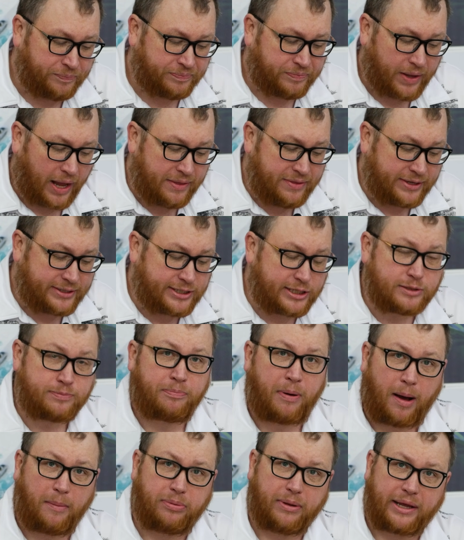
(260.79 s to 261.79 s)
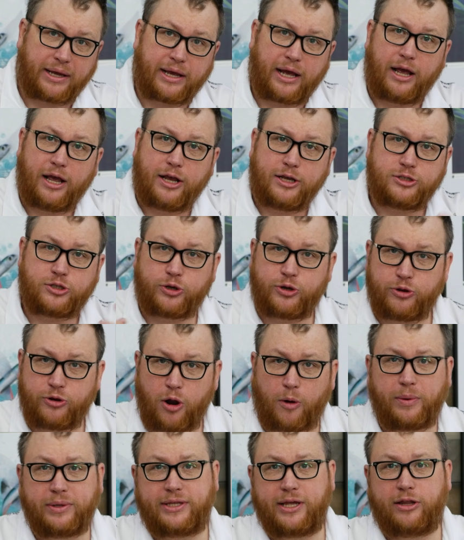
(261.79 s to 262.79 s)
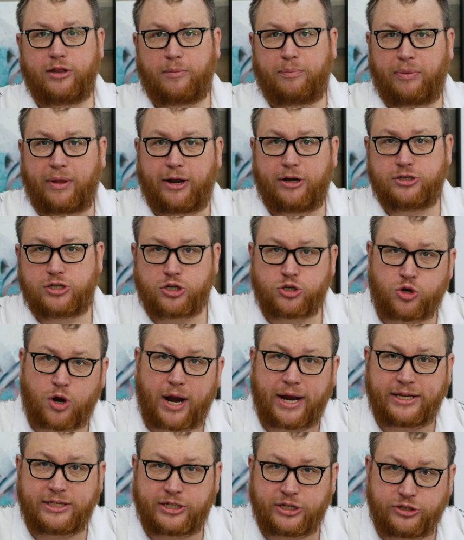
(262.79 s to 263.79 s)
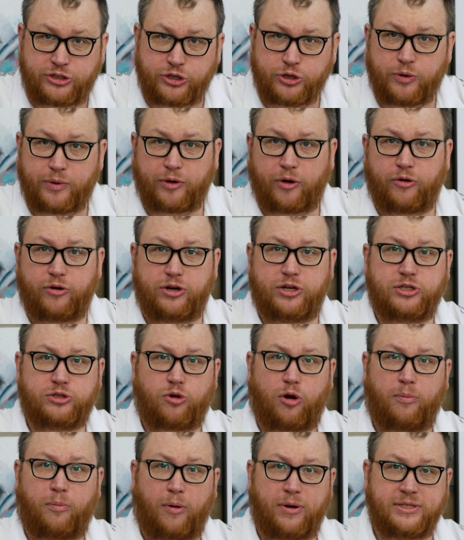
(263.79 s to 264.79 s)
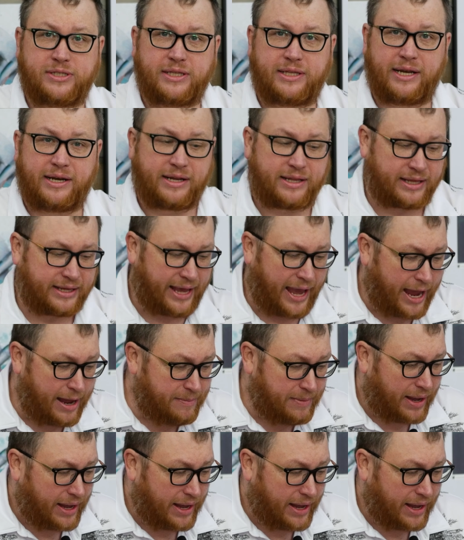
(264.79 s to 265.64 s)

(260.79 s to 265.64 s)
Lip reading: And this is public. So you know what the other players are trying to do in order to score points at the end of the game.